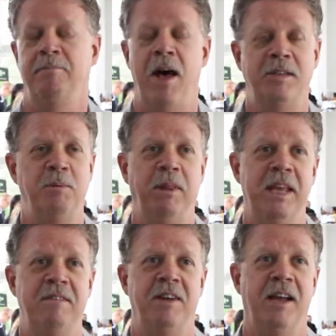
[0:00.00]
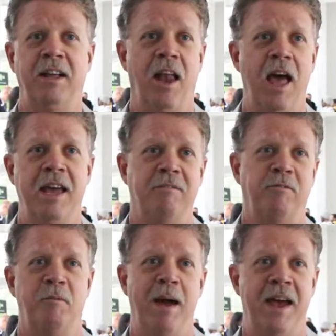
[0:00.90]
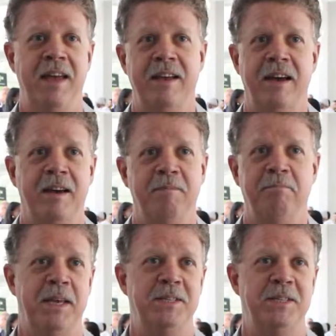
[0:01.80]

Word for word: possibly even a client for my uh,